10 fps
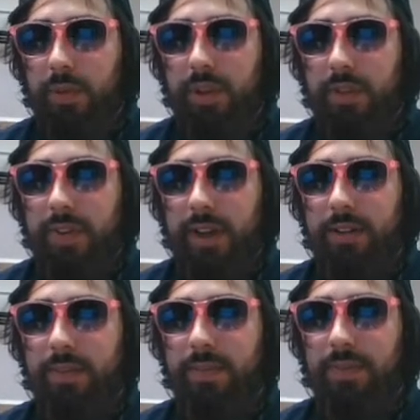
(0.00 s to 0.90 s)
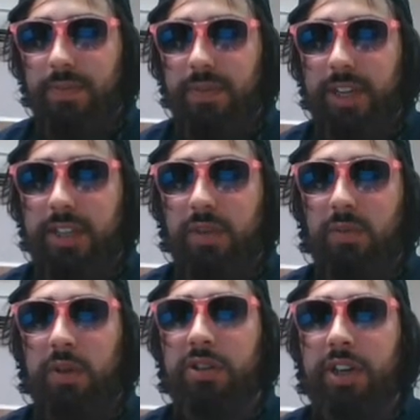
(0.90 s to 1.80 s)
where they found him next to
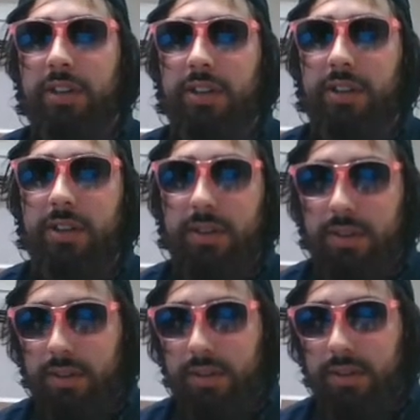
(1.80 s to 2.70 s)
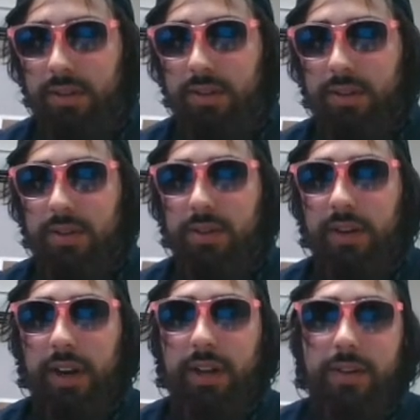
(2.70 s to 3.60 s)
Rochester,
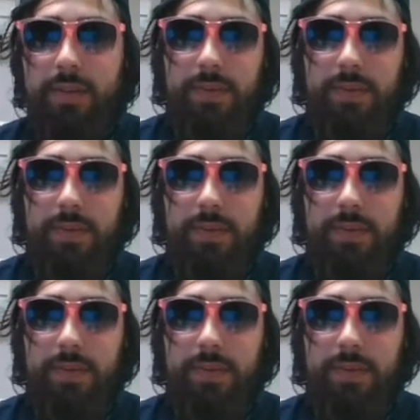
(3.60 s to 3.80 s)
right?